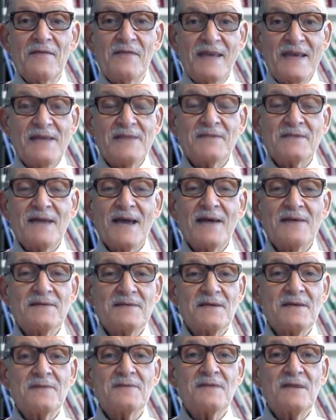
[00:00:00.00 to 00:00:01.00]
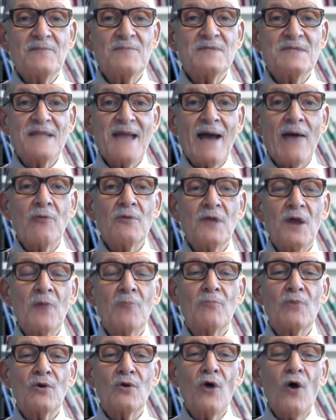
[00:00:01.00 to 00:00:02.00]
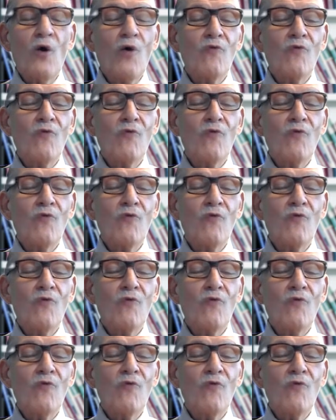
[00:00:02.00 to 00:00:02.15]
These test systems now number